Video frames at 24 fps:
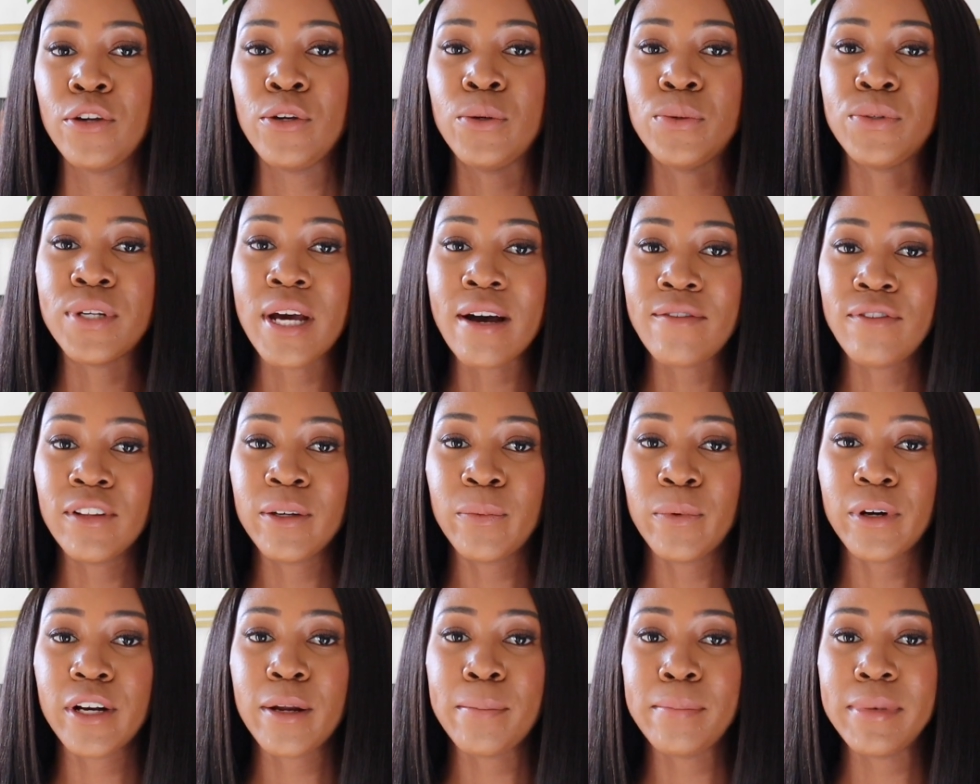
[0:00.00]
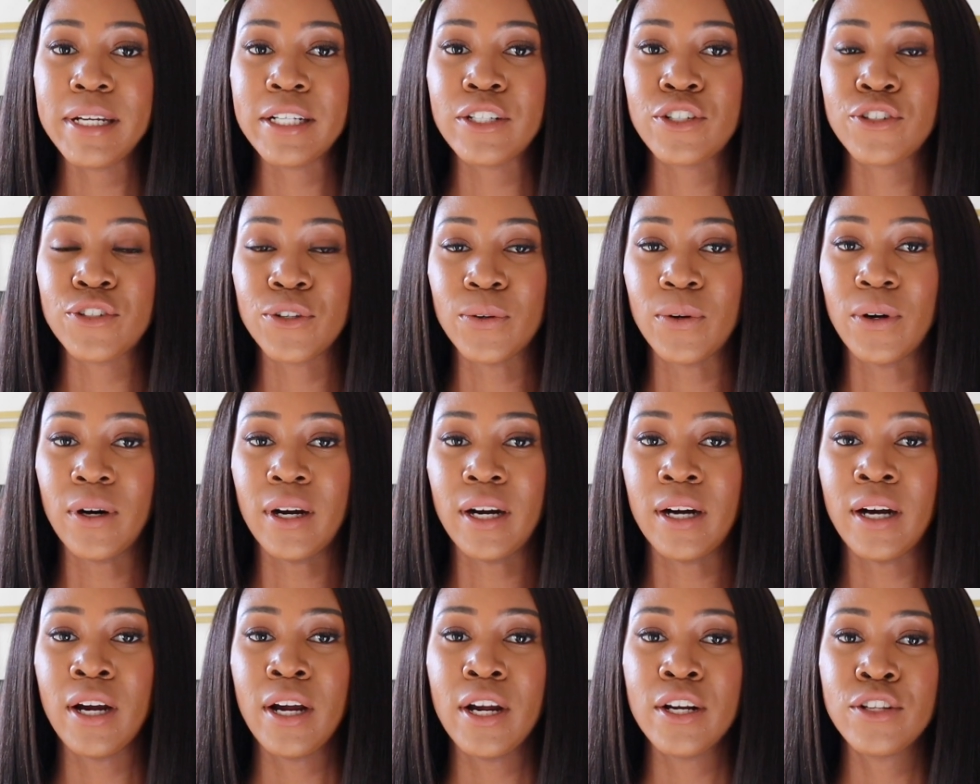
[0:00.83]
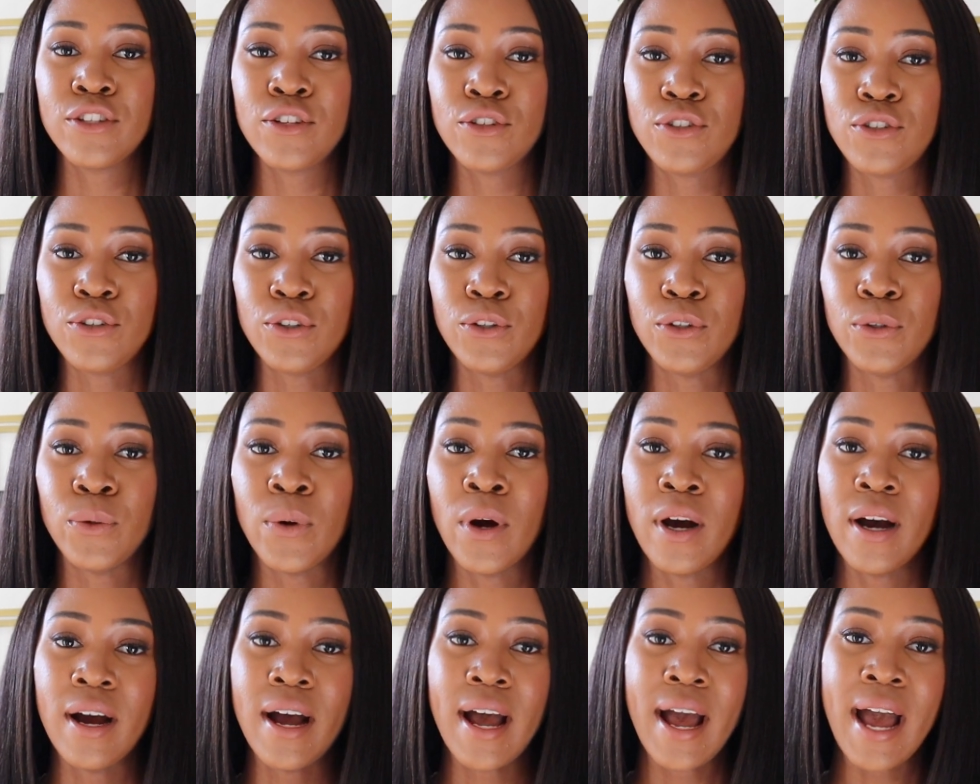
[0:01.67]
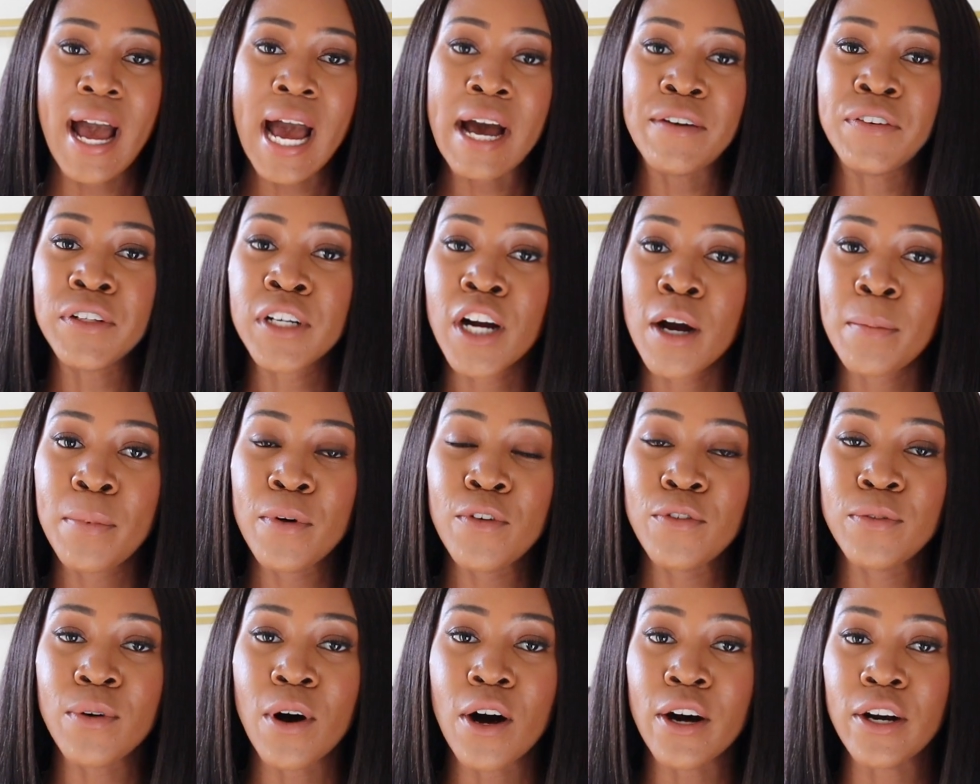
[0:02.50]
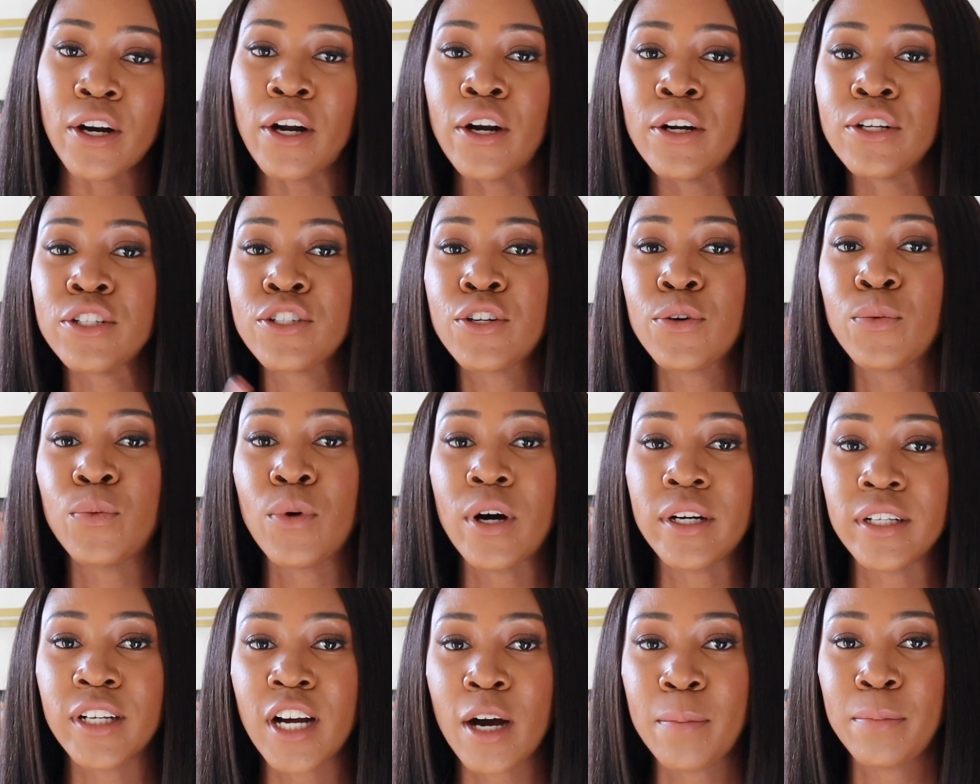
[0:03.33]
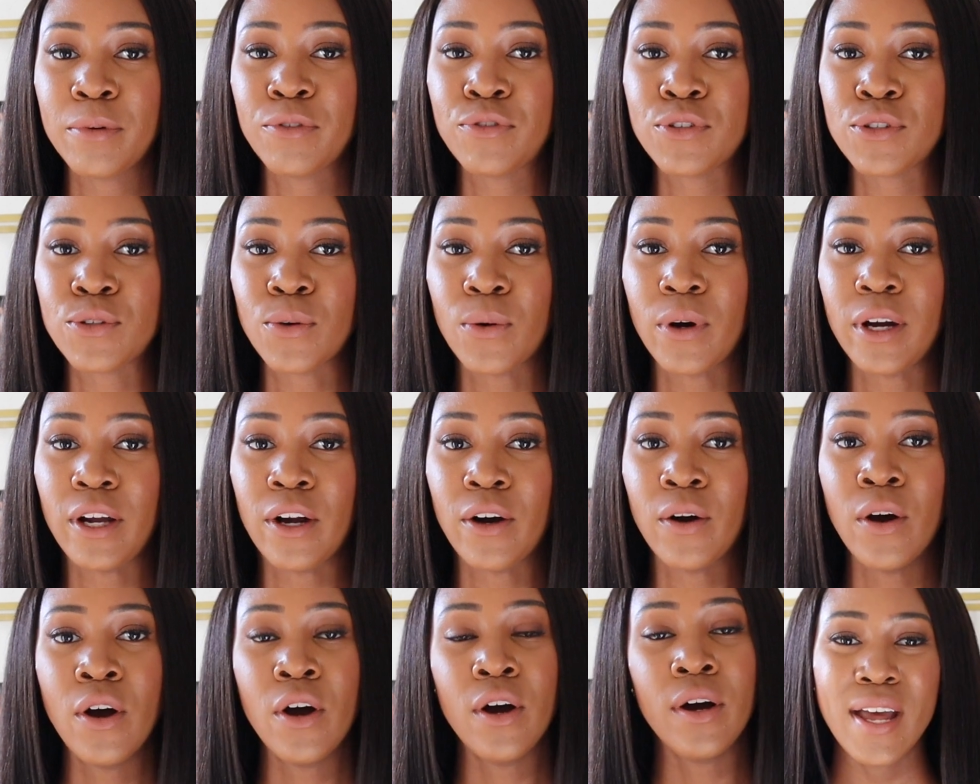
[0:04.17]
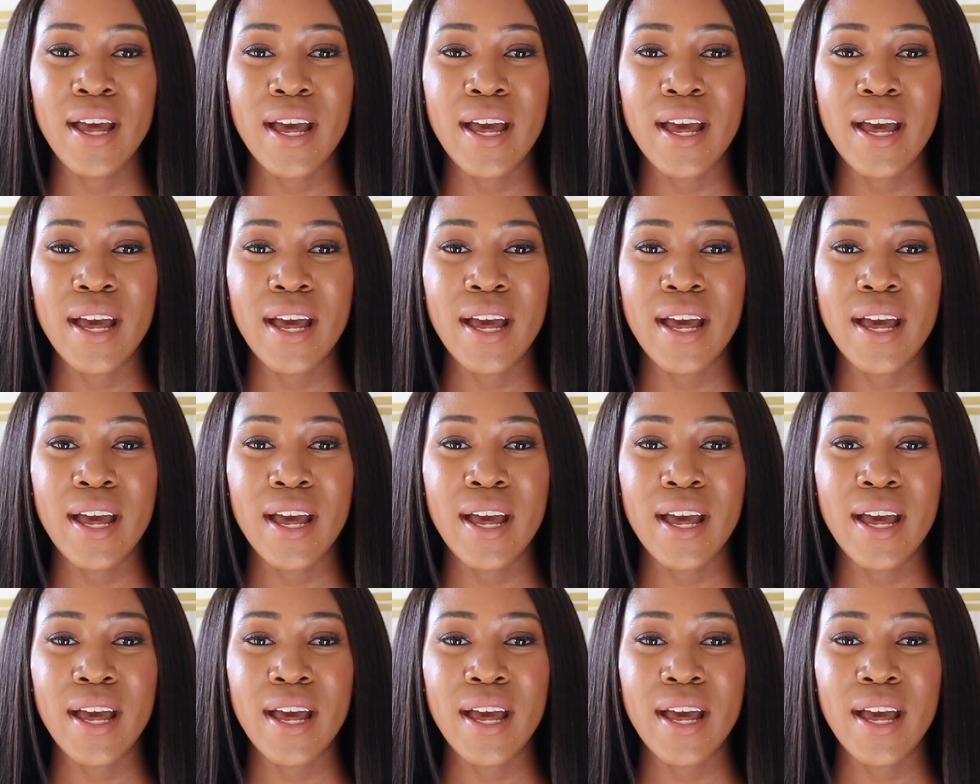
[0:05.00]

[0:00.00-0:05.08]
you definitely want to make sure to do a half a cup of water to 1 cup of soil.